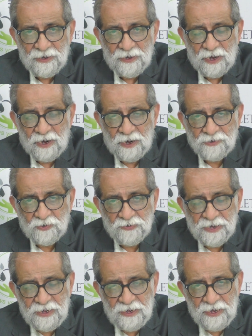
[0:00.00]
to
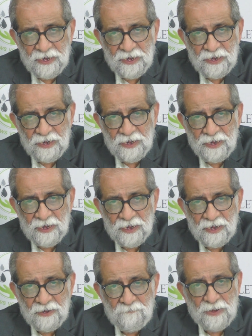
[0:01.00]

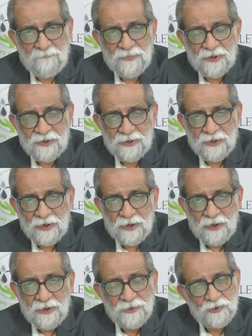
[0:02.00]
the member.
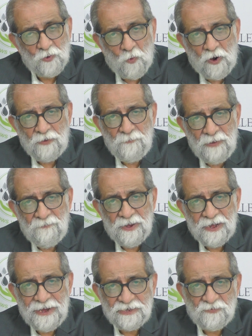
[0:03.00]
So what
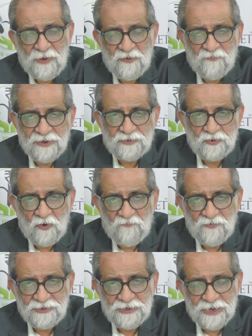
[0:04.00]
member gets by virtue
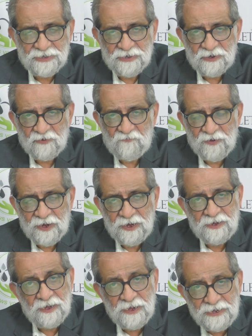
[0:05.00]
of a share
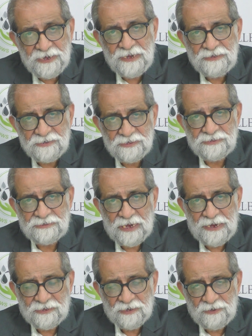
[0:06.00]
certificate, he retains his
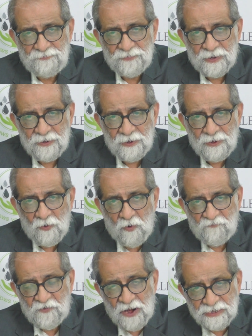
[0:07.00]
title
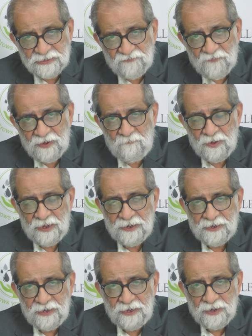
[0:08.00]
of
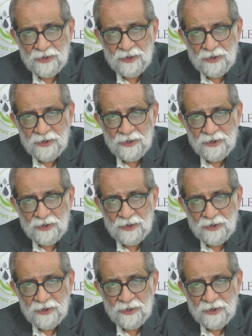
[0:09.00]
transferability,